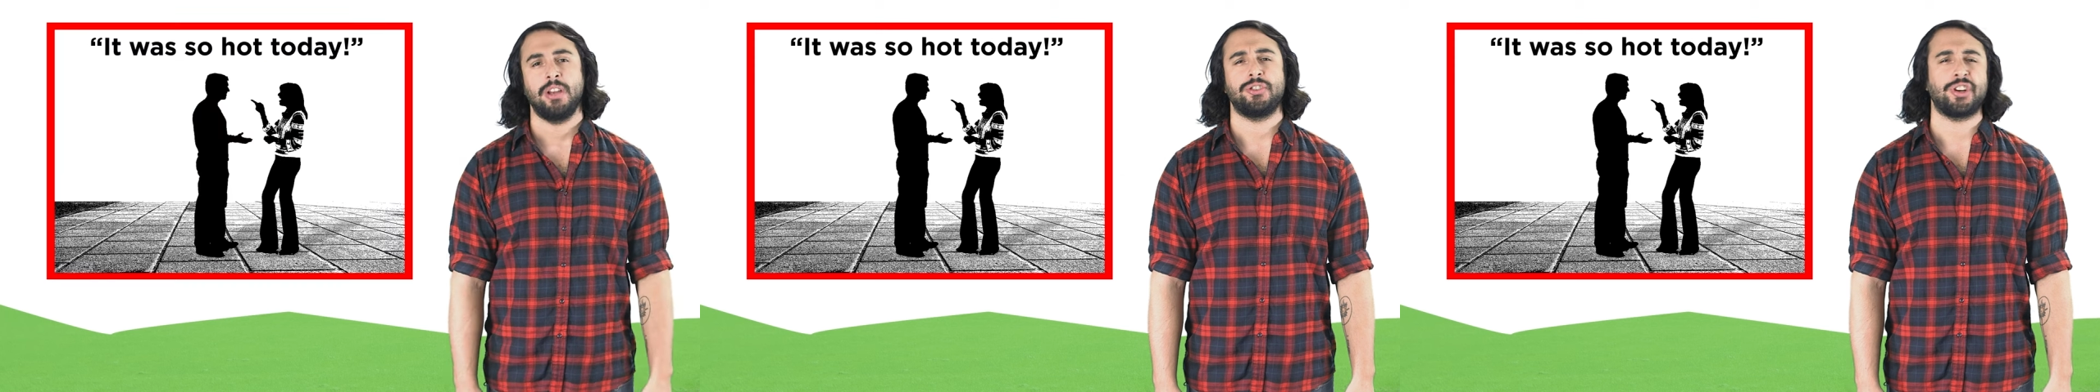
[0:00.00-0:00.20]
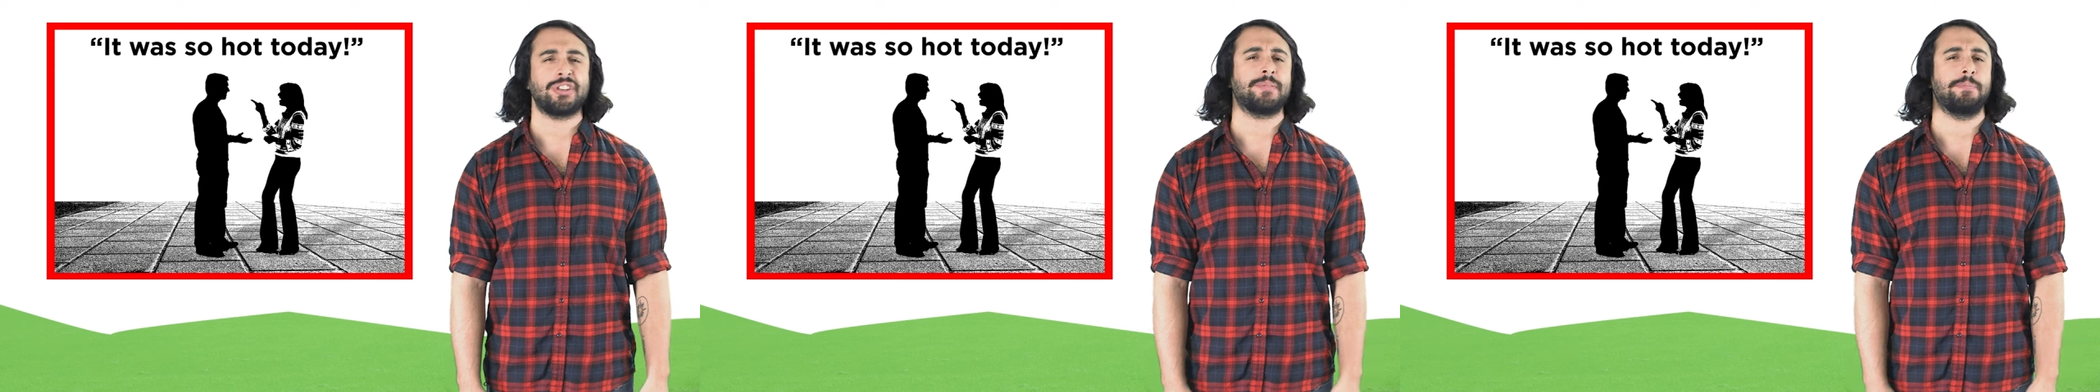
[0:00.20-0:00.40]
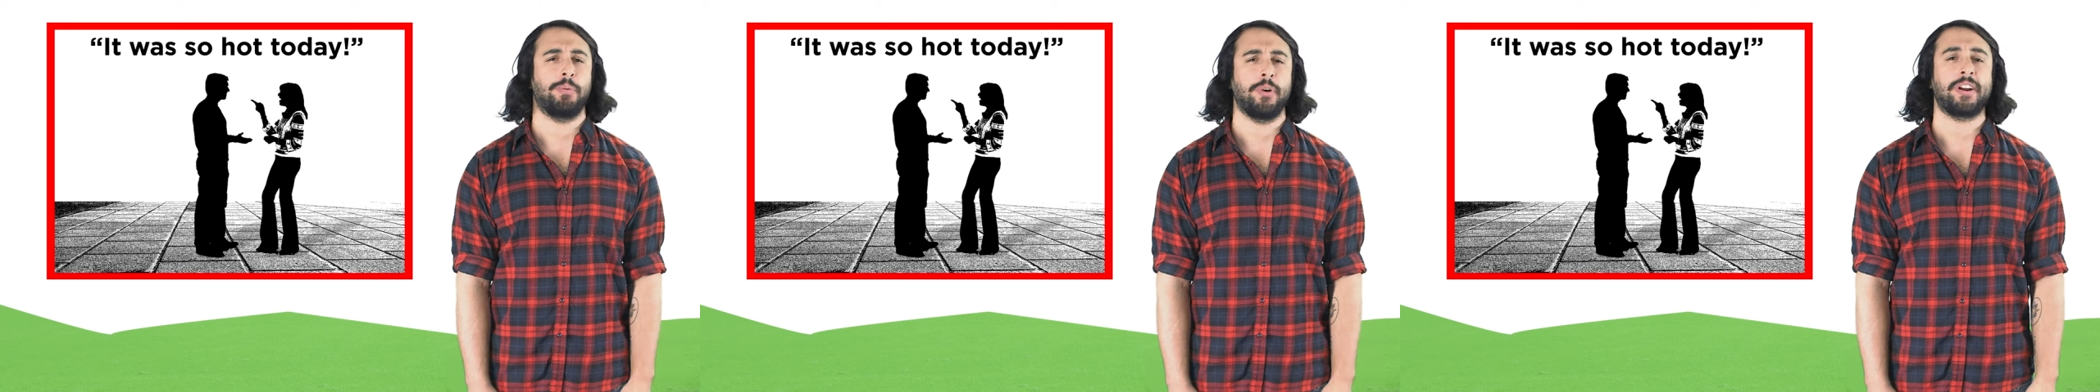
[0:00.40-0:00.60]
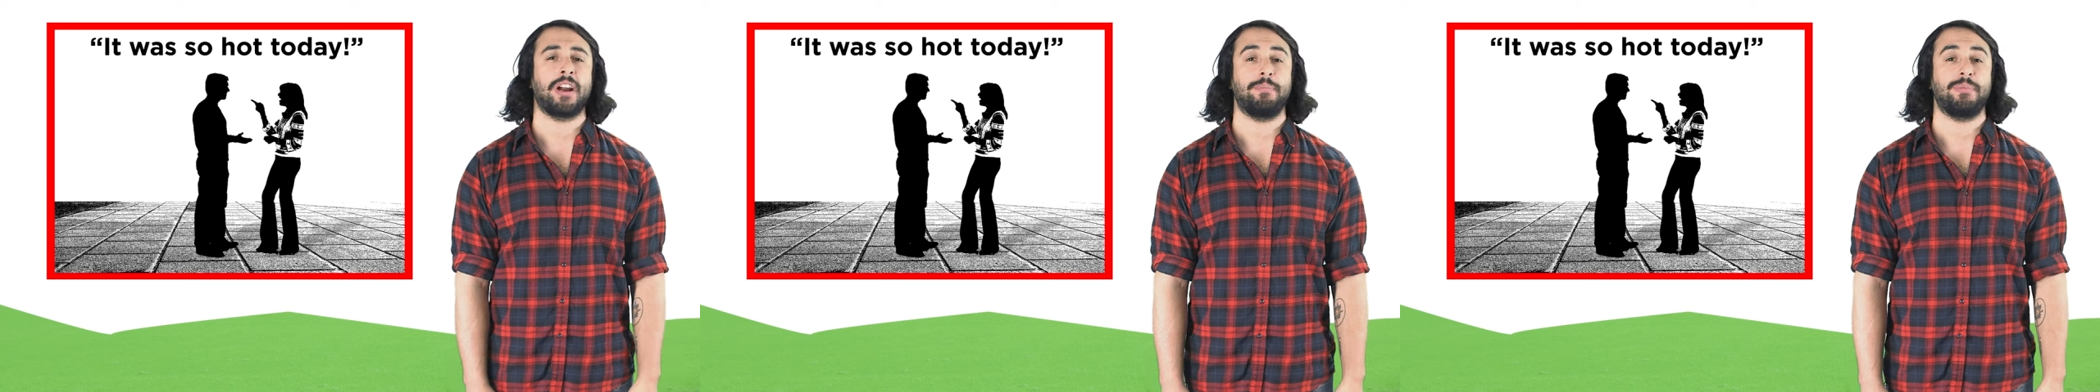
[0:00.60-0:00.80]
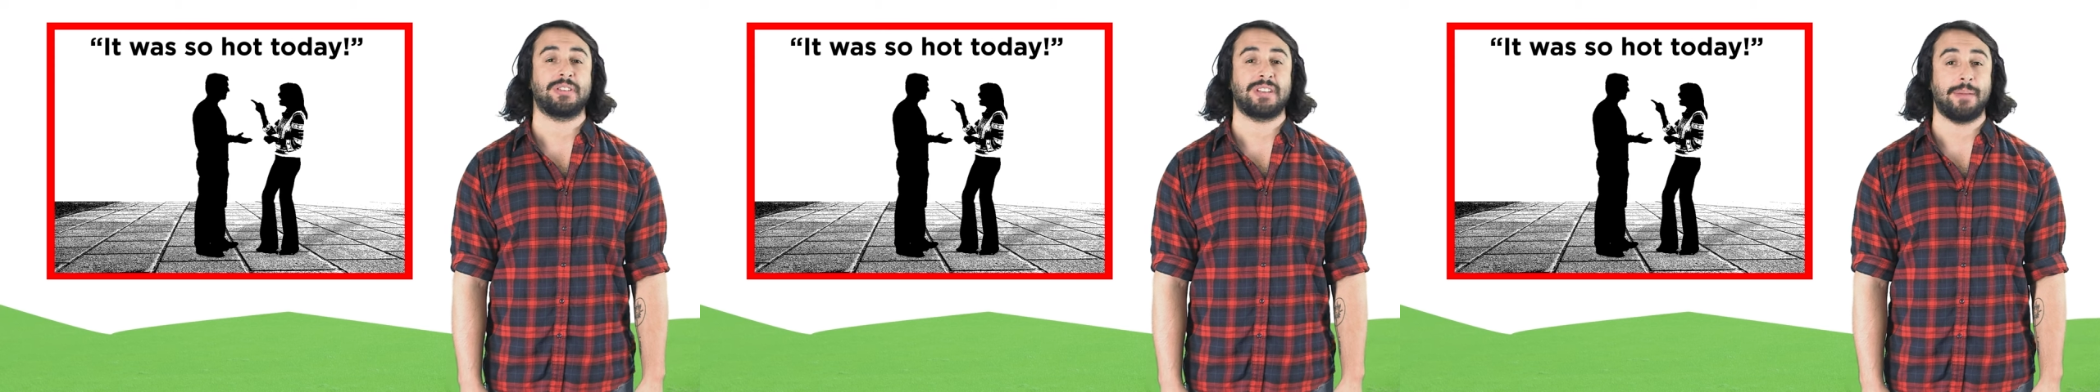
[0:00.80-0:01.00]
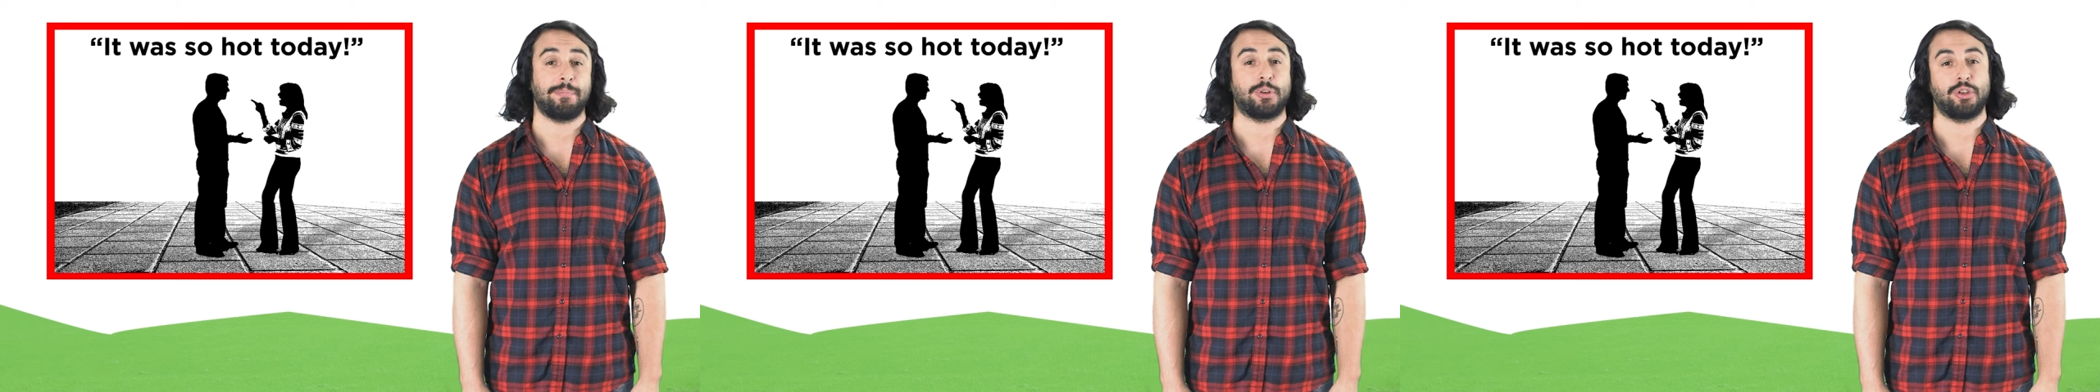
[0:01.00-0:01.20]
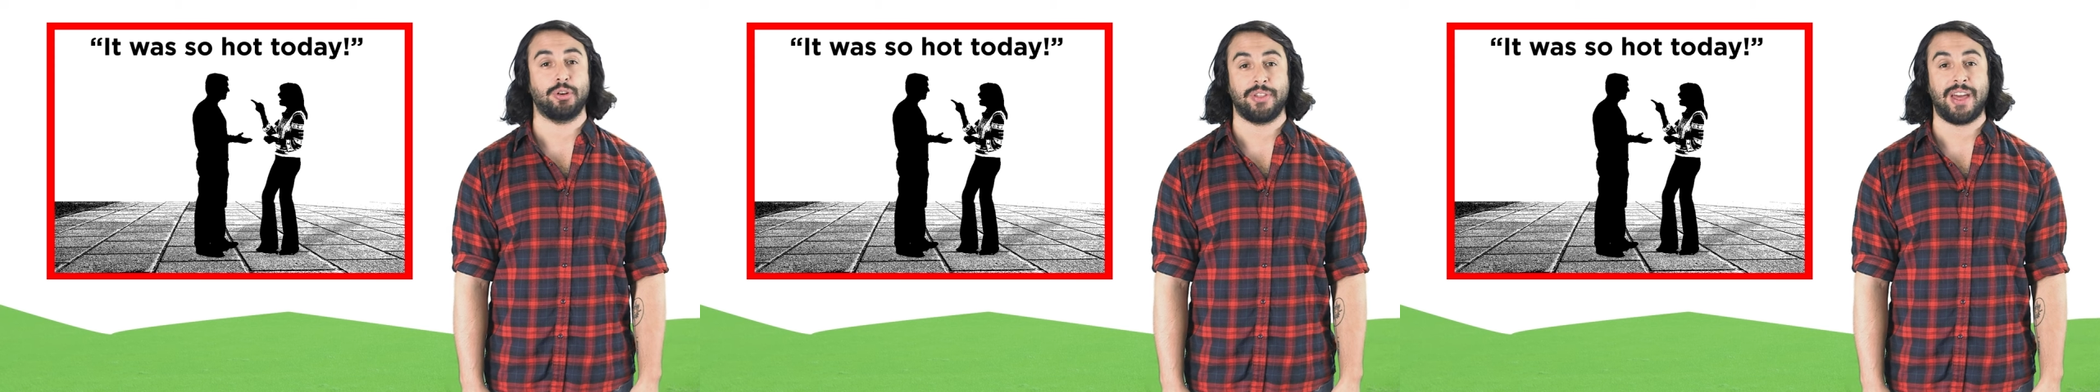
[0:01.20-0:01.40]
just bring up the temperature